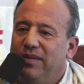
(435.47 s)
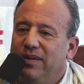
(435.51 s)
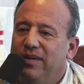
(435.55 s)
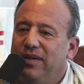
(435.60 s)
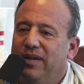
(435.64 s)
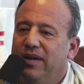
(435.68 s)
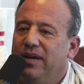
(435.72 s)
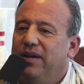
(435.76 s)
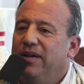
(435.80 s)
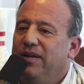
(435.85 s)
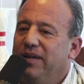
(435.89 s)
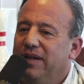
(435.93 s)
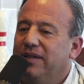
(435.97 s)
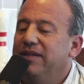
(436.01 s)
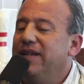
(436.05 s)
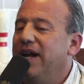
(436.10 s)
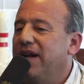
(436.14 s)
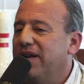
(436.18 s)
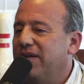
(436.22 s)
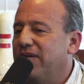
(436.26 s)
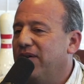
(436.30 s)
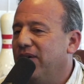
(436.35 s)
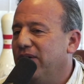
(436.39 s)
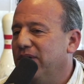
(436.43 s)
the it's
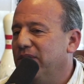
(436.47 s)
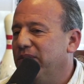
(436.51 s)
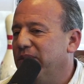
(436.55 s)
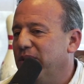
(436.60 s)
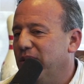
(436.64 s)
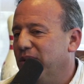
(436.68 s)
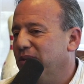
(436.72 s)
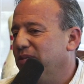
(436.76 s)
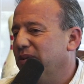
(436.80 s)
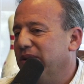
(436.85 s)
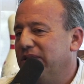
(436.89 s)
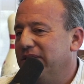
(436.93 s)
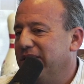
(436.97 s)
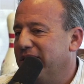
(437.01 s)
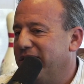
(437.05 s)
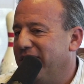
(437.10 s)
not called a boat what's it